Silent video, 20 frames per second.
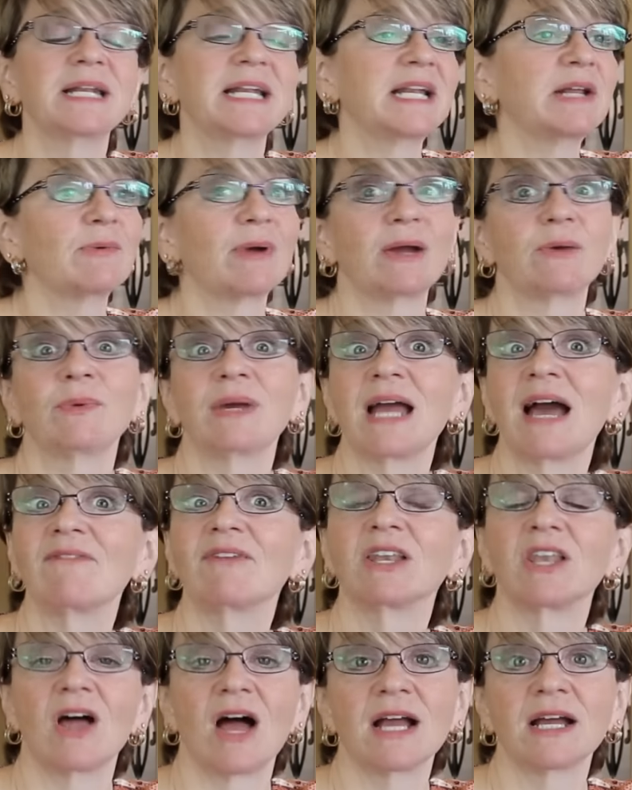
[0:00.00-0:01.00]
but anyway, we have a
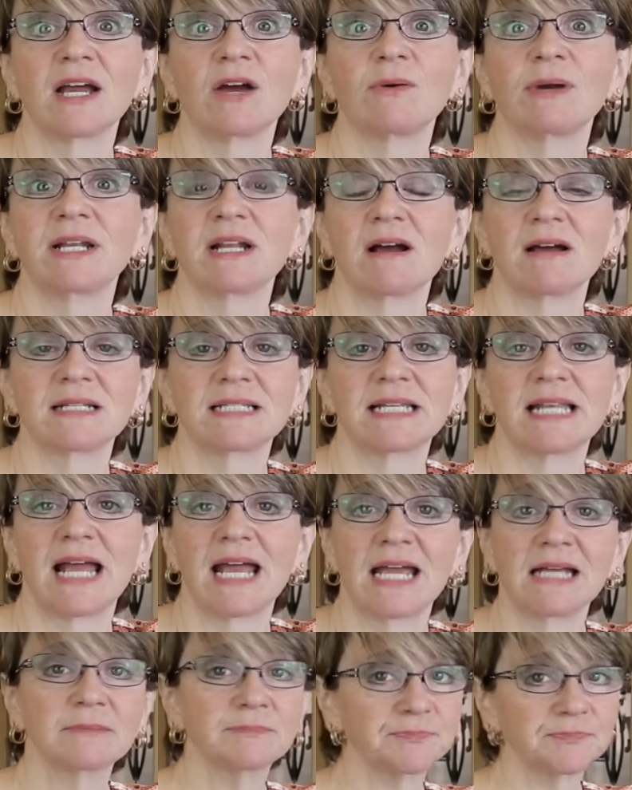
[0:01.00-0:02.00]
lot going on
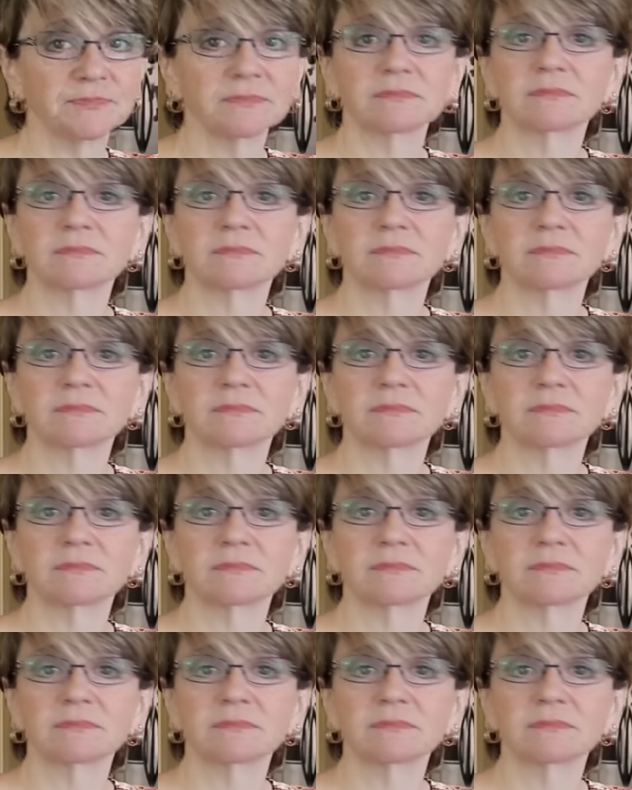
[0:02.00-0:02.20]
today.